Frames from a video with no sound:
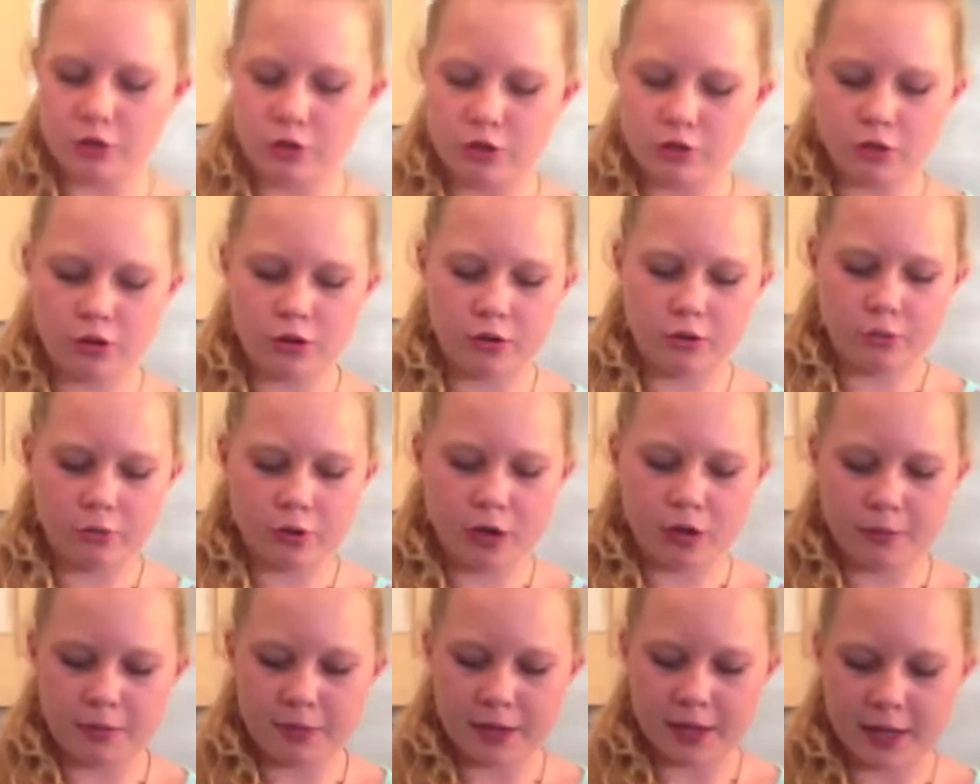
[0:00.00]
you sort of
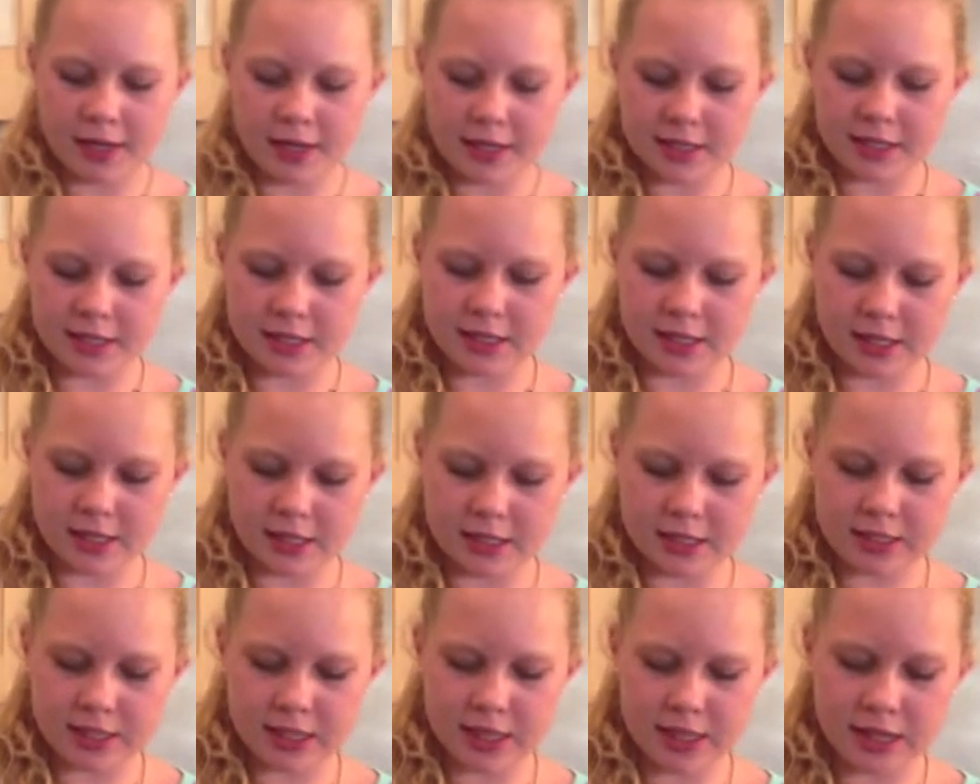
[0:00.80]
want to place
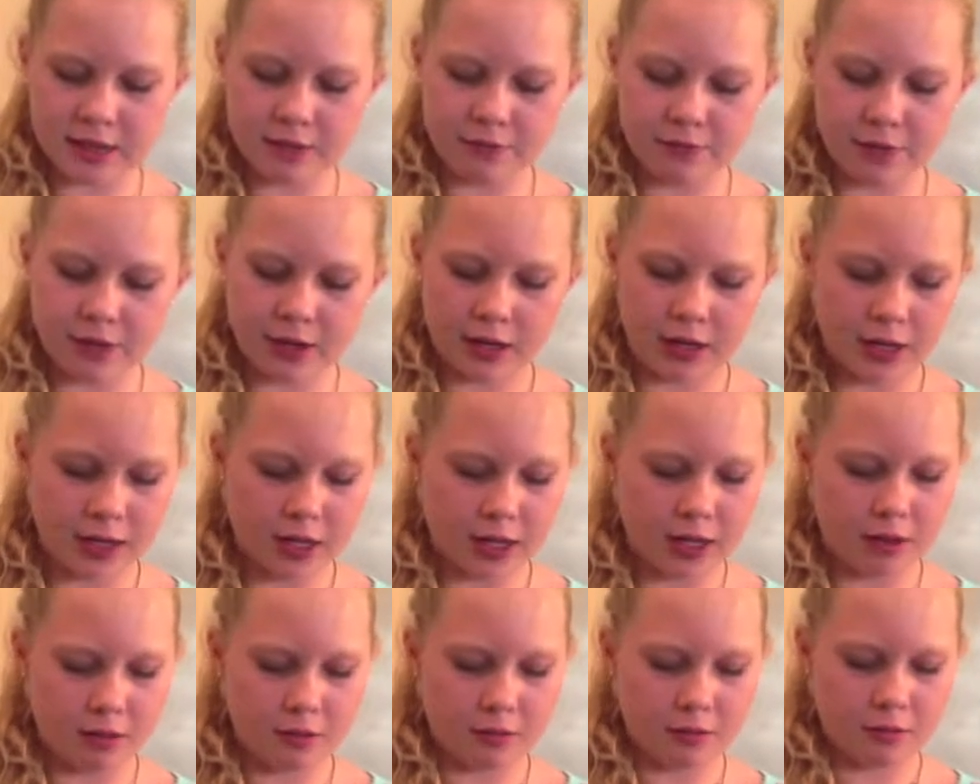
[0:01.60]
these
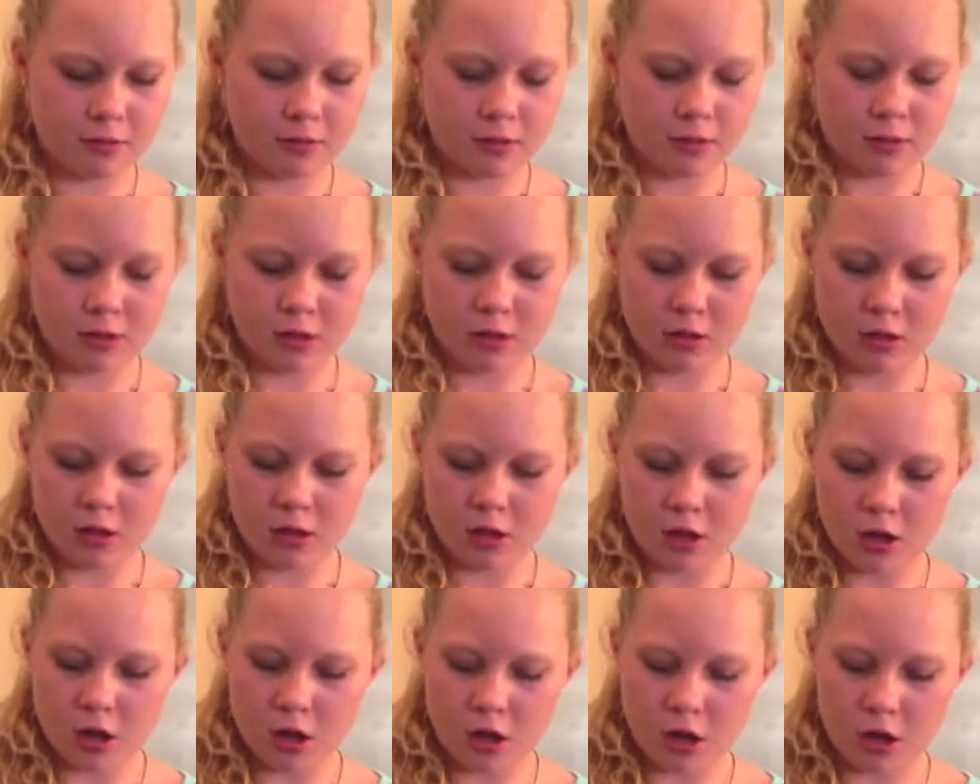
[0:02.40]
evenly
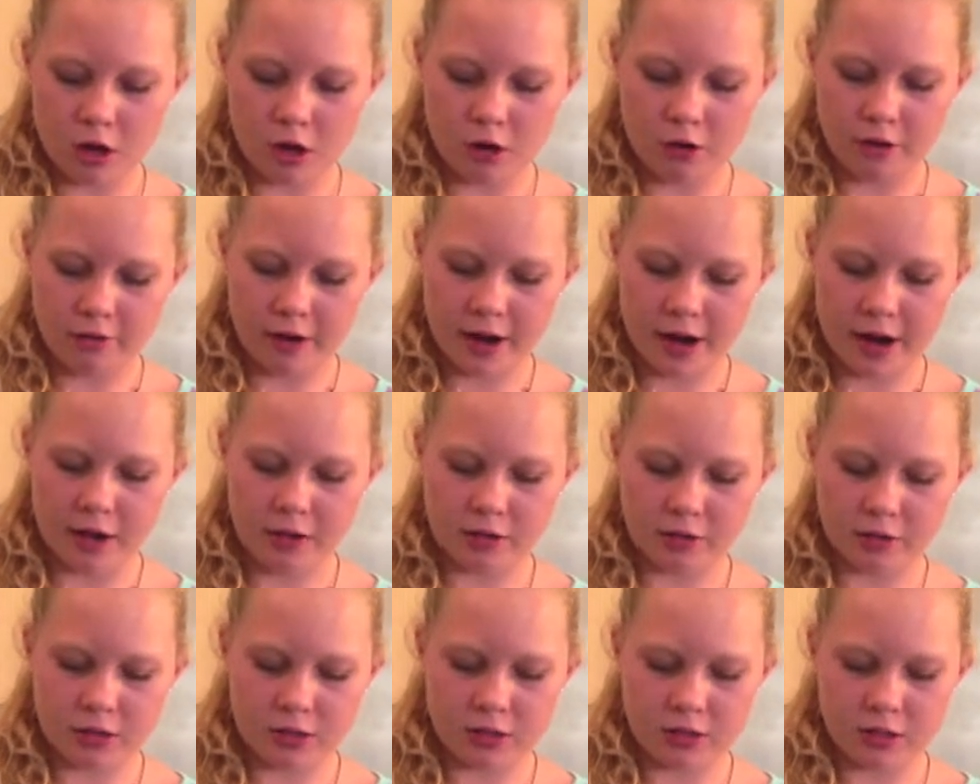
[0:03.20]

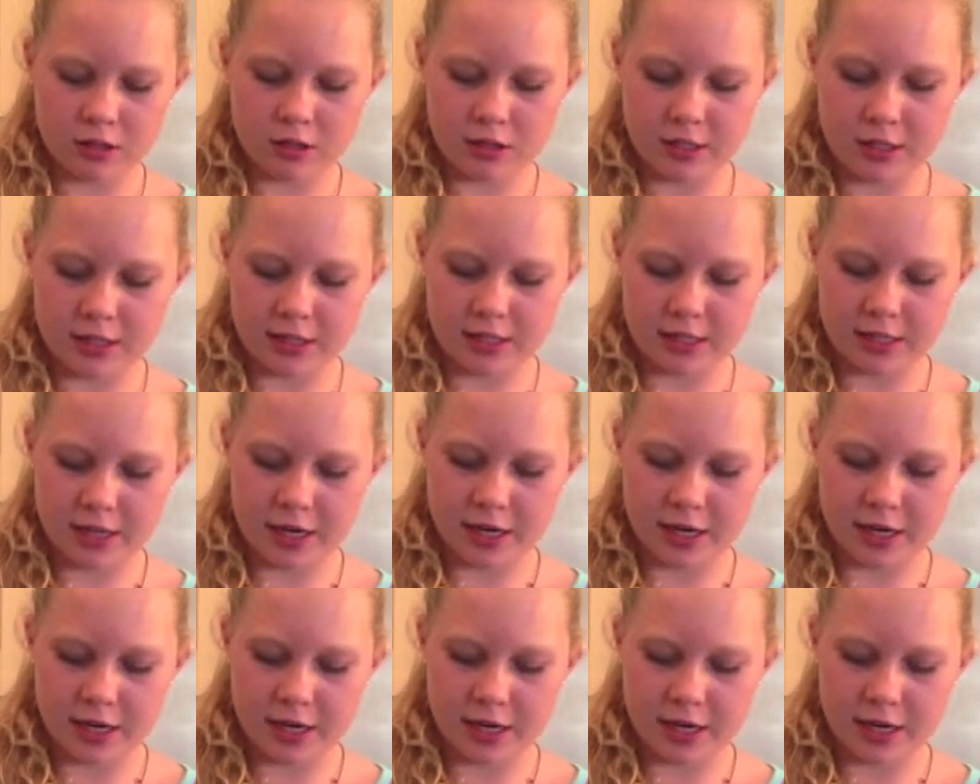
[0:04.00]
around the